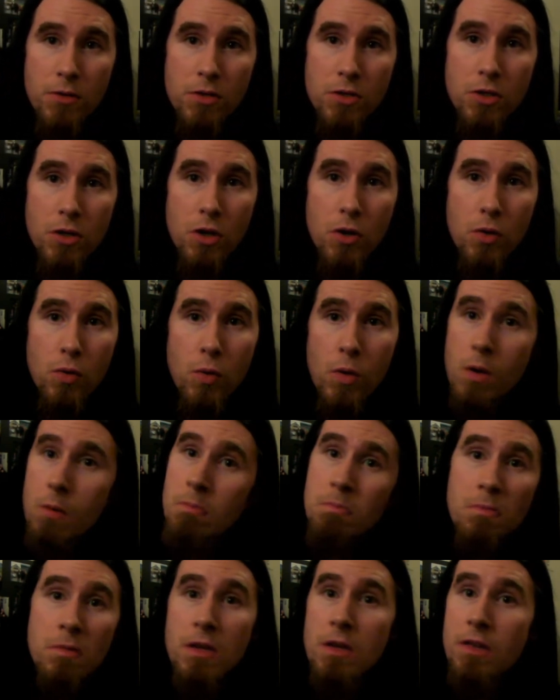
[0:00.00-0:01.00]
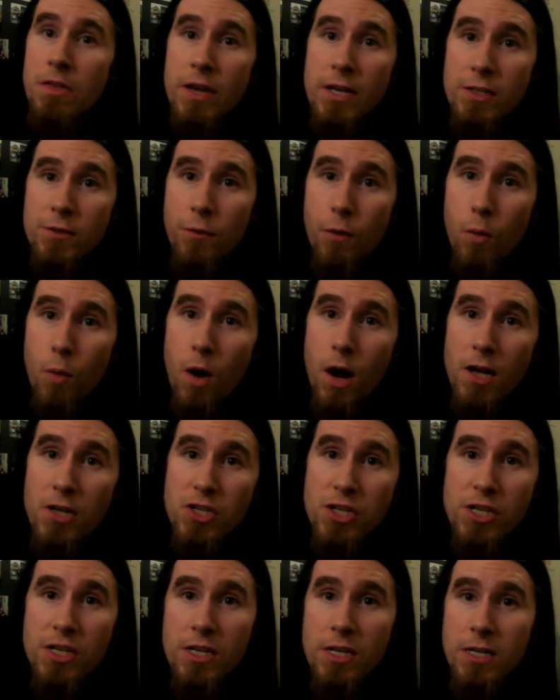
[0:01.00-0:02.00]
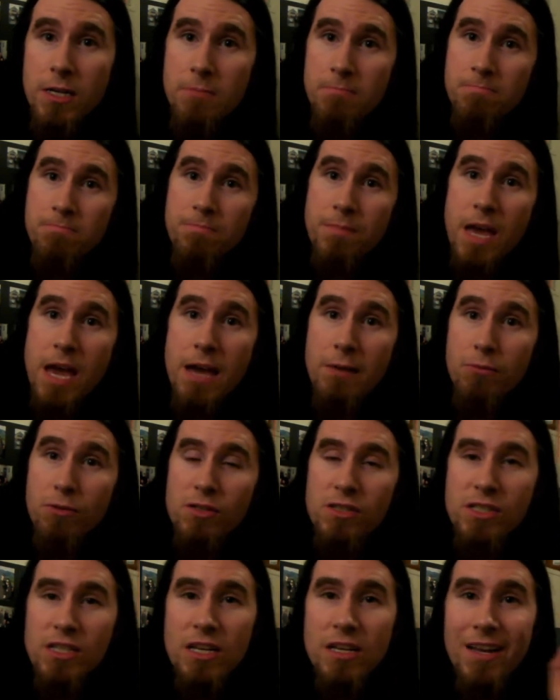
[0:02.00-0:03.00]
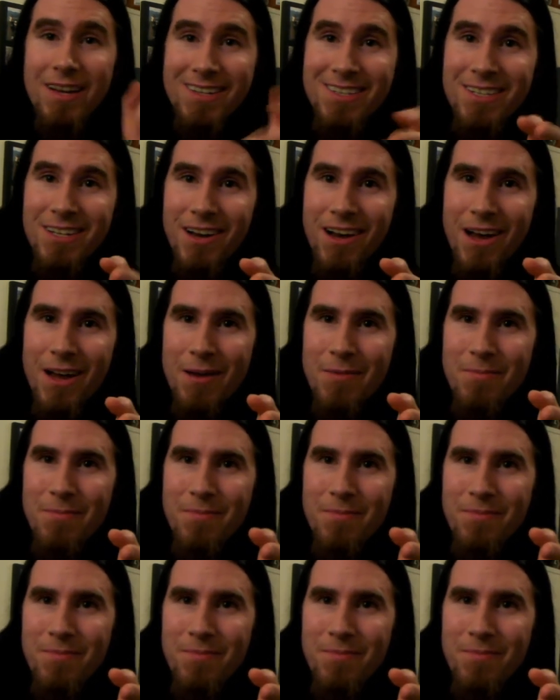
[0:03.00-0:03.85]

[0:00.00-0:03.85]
So thanks for watching, and we'll see you next time.